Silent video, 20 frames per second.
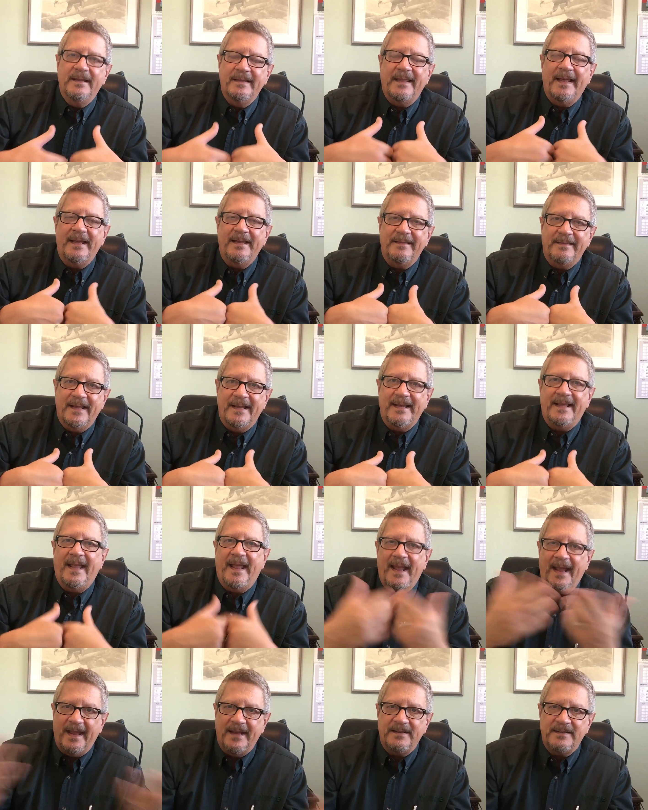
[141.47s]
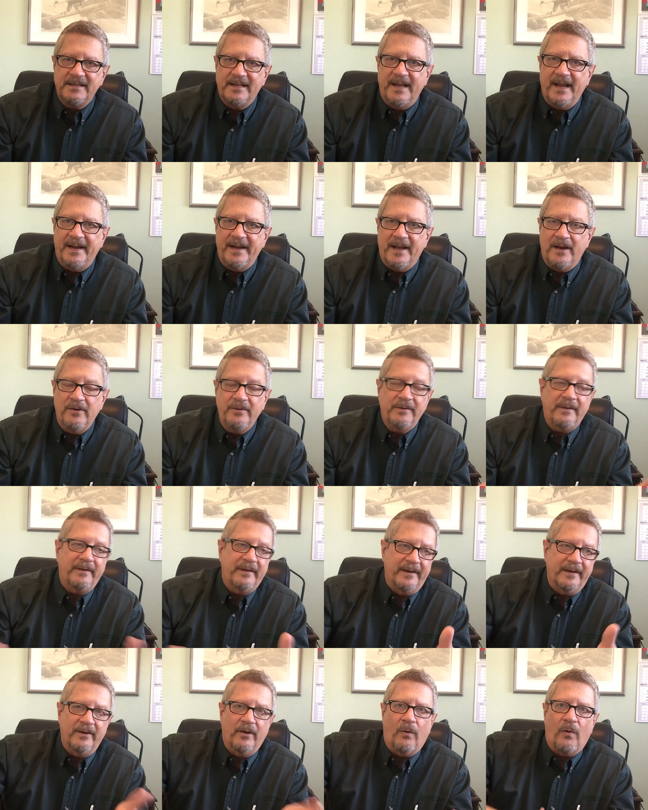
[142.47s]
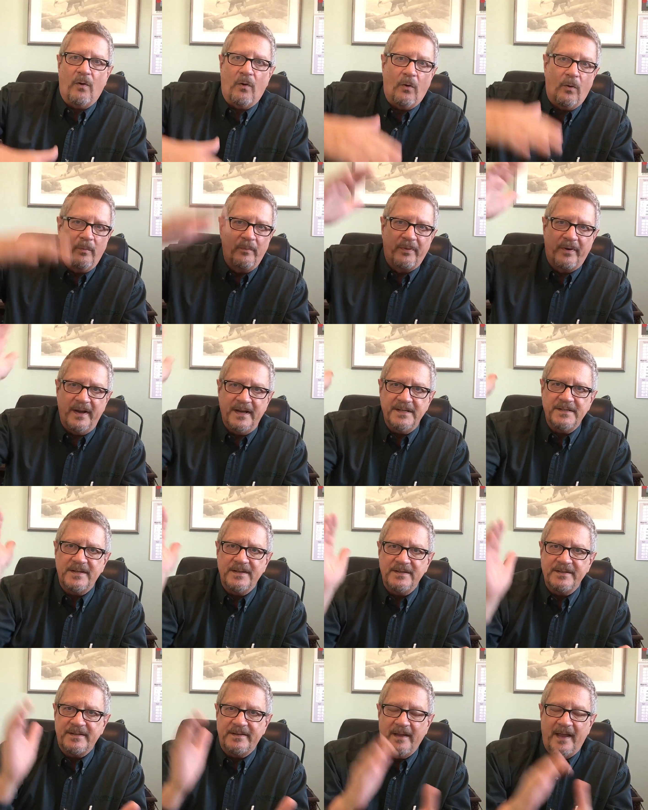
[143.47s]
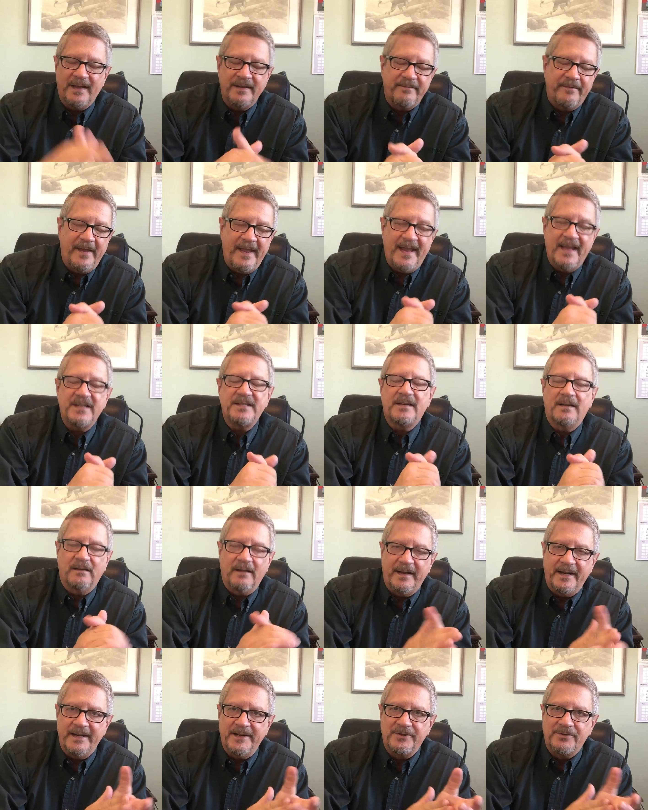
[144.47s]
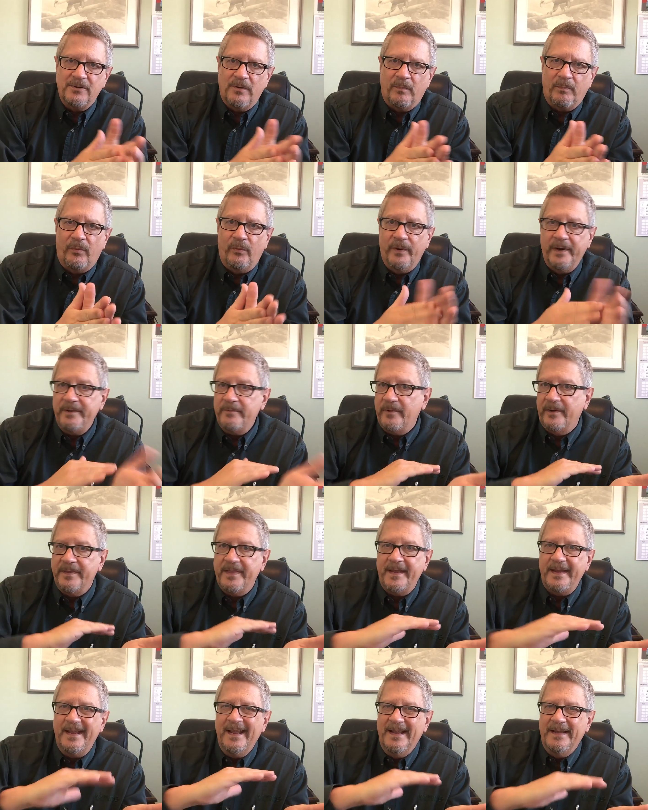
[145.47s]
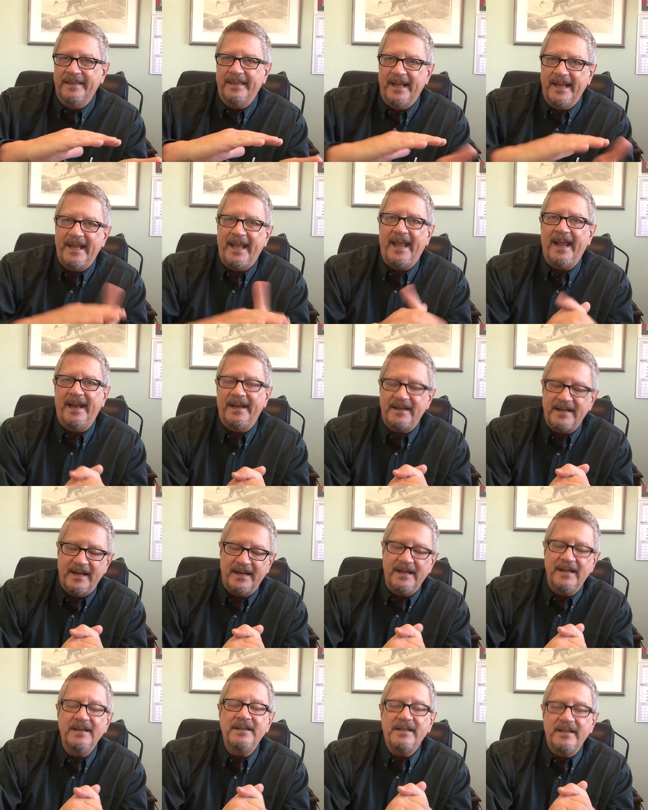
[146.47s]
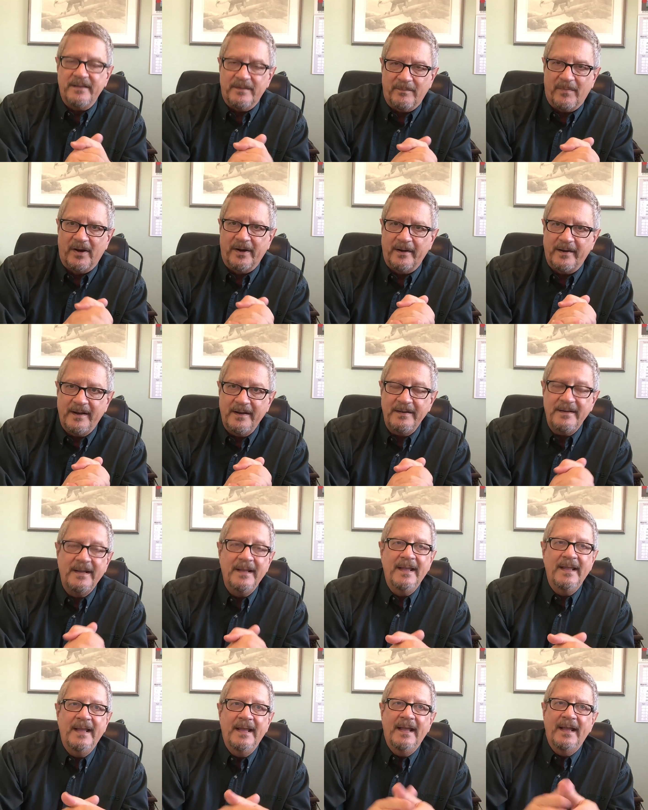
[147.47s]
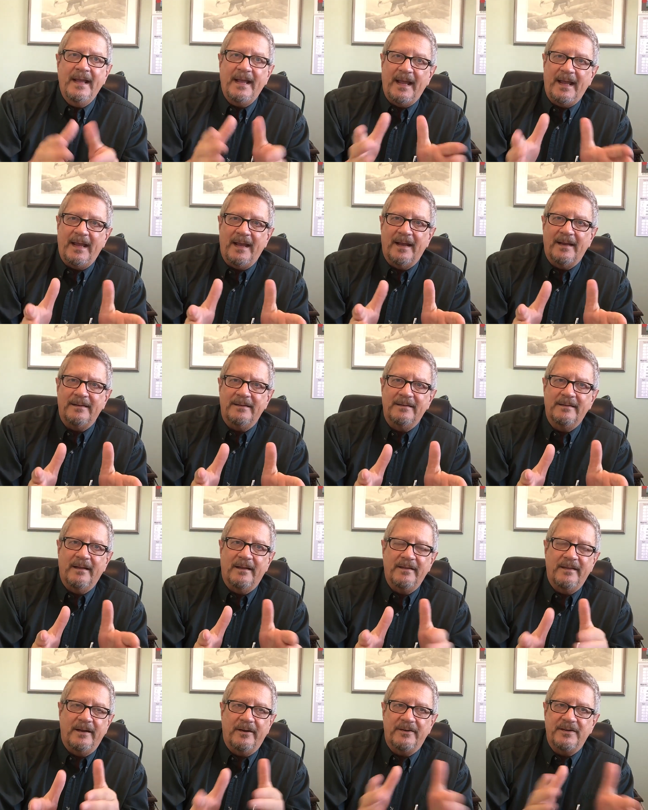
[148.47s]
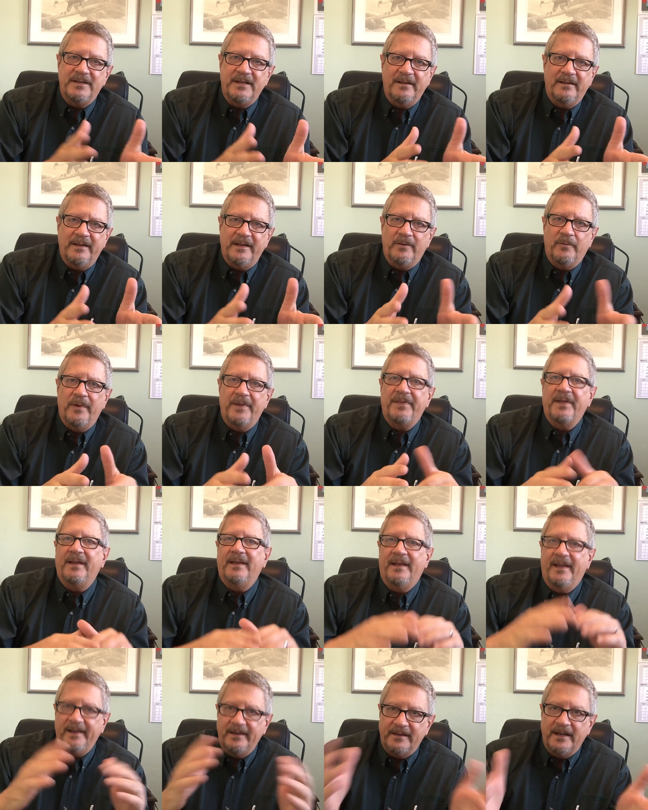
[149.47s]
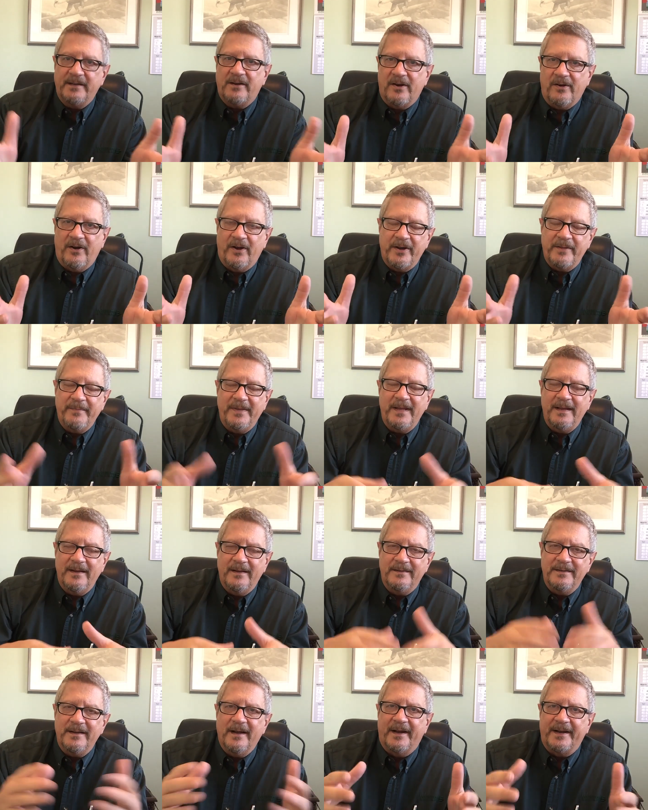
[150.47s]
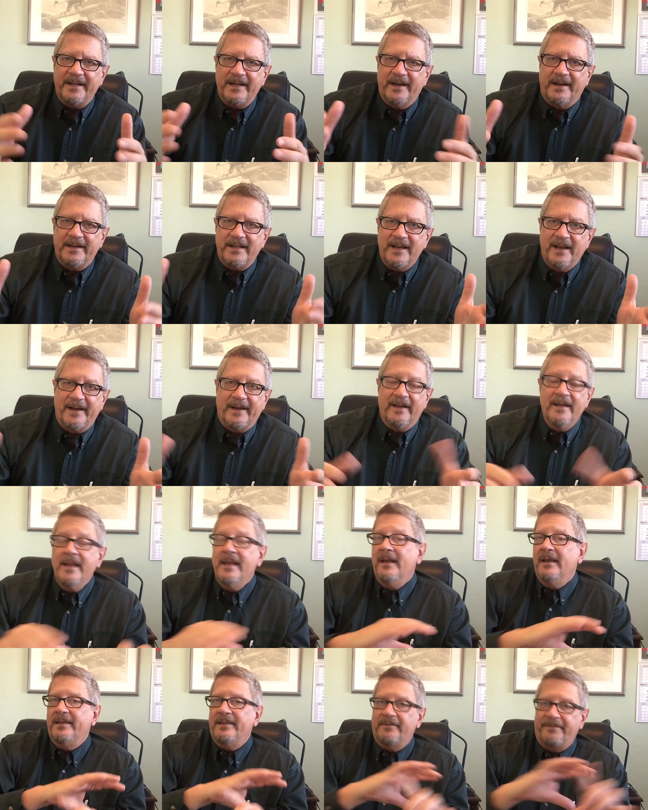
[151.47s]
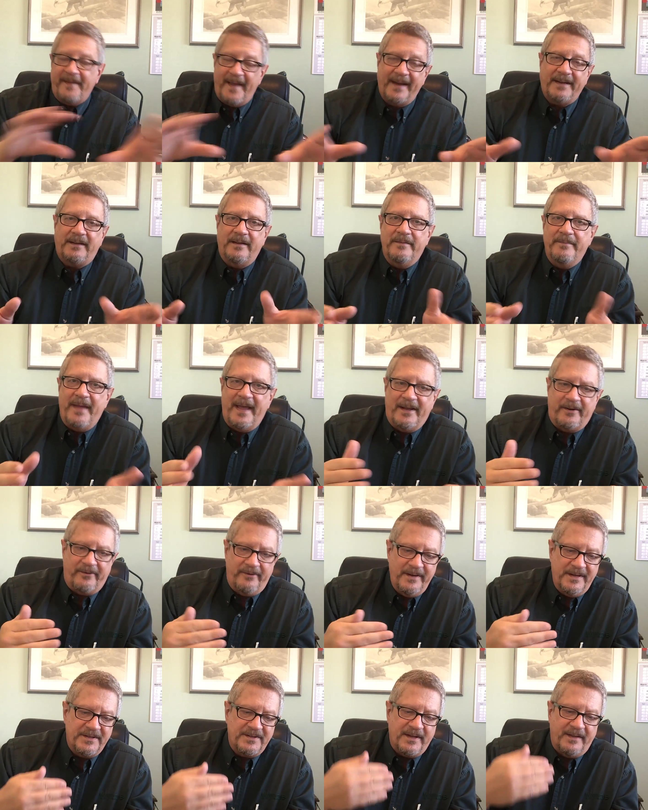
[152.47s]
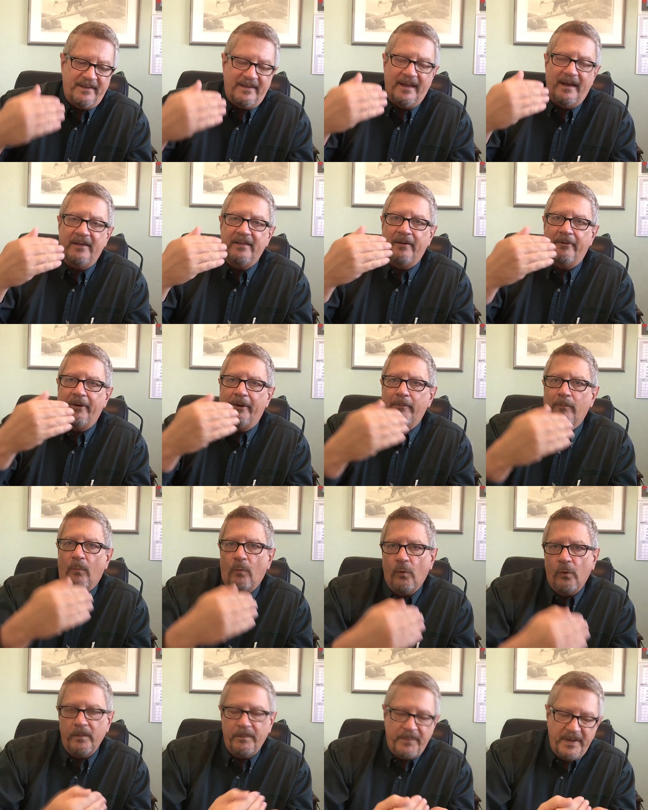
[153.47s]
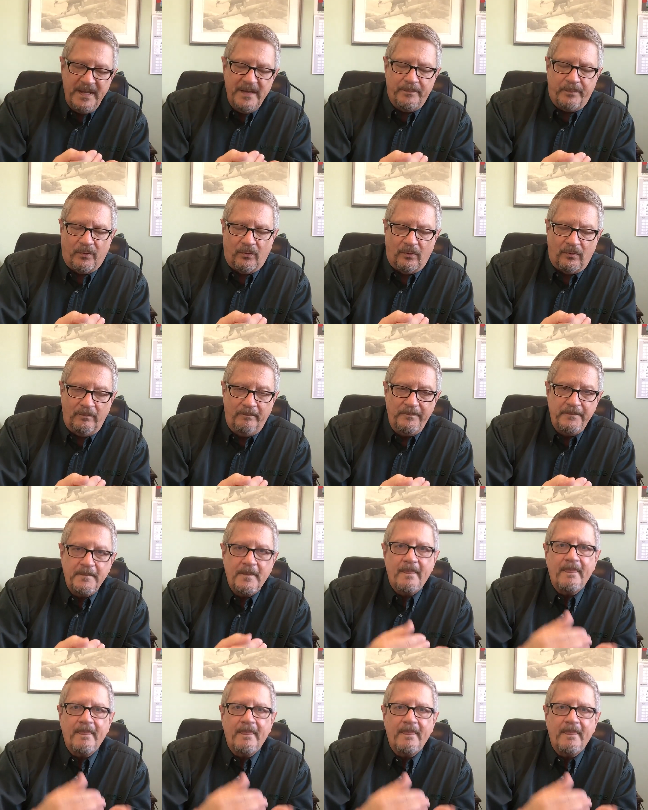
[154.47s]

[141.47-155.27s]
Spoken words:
they can't get out. Home prices have escalated to a point where they can't get into the market, and they're dealing with a gig economy and yada, yada, yada. The fact of the matter is that there are more people